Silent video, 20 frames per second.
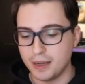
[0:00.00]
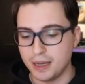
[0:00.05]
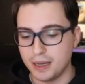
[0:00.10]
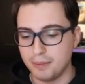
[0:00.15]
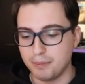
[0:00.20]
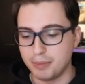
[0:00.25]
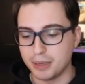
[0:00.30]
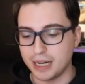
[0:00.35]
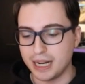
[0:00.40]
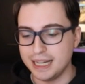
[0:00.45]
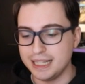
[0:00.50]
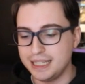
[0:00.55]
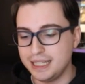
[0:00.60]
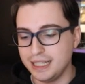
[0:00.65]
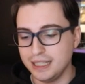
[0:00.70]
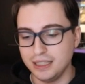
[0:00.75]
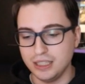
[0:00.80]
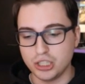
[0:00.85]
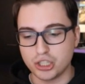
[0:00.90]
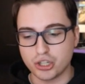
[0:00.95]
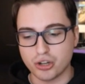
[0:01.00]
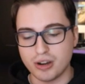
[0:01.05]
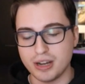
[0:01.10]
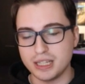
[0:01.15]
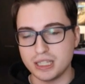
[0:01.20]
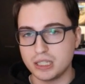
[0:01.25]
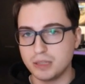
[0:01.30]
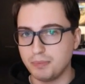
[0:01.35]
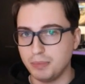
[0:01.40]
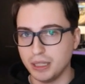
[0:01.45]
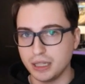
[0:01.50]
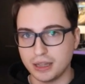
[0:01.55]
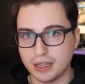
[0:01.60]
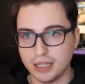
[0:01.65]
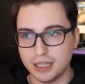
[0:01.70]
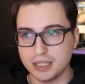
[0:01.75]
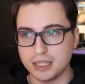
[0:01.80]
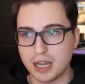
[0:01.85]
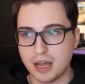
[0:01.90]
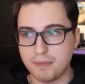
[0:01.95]
but ideally try and
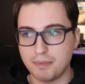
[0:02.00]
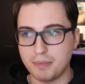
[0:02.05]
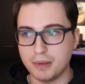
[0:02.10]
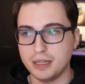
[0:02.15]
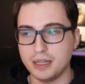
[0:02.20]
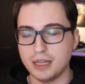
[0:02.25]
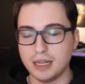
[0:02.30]
split things up